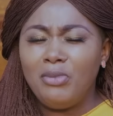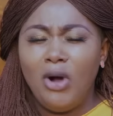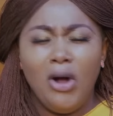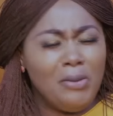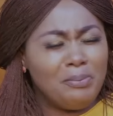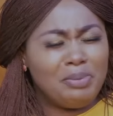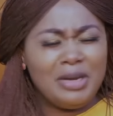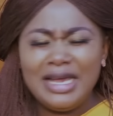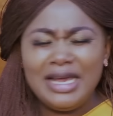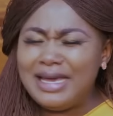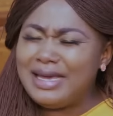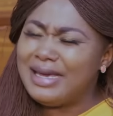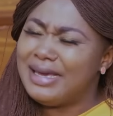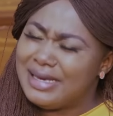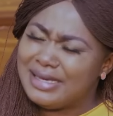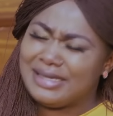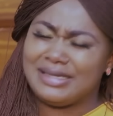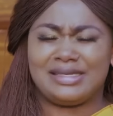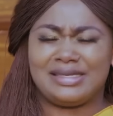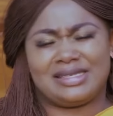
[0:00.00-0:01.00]
Mom, to them. Mom,
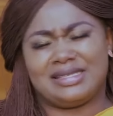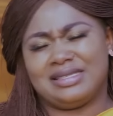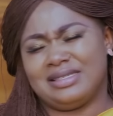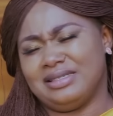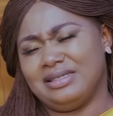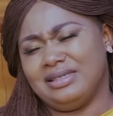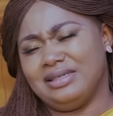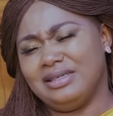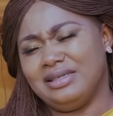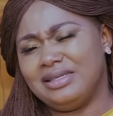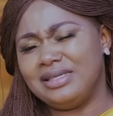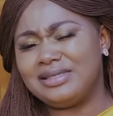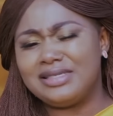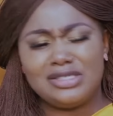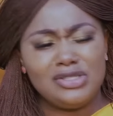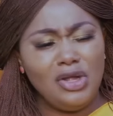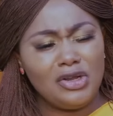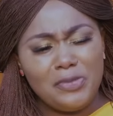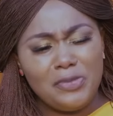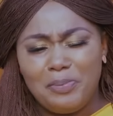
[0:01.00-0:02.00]
please. This
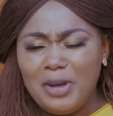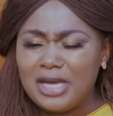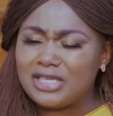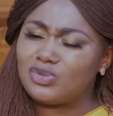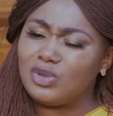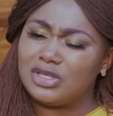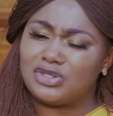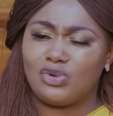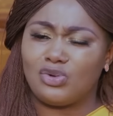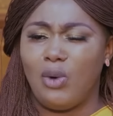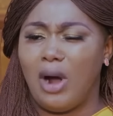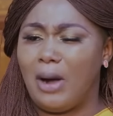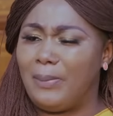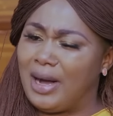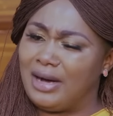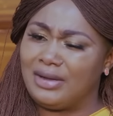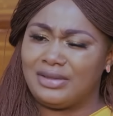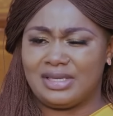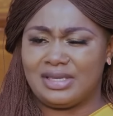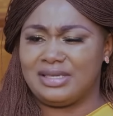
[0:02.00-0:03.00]
is not the best way to go
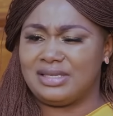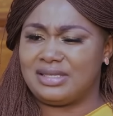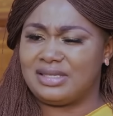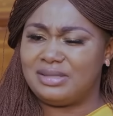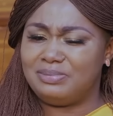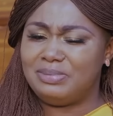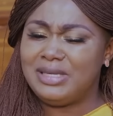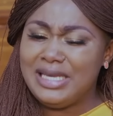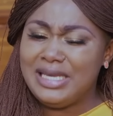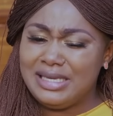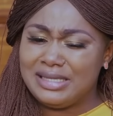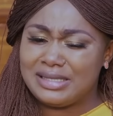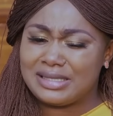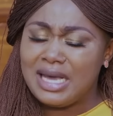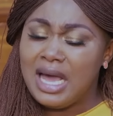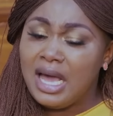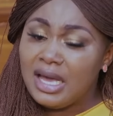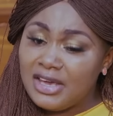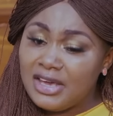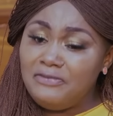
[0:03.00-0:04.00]
about this.
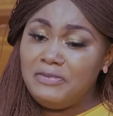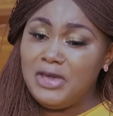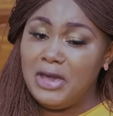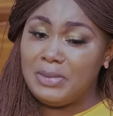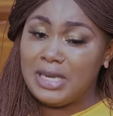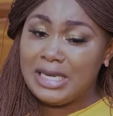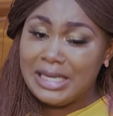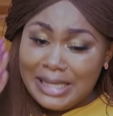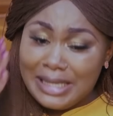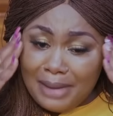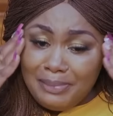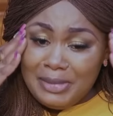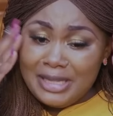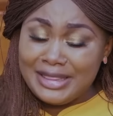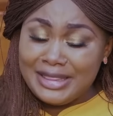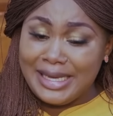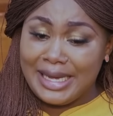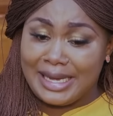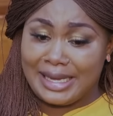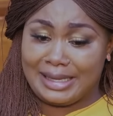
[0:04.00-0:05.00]
Please, give me a minute. Let me
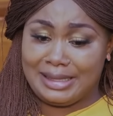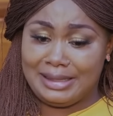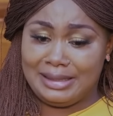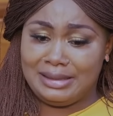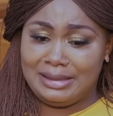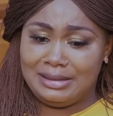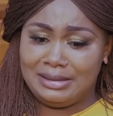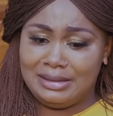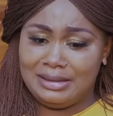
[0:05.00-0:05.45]
think.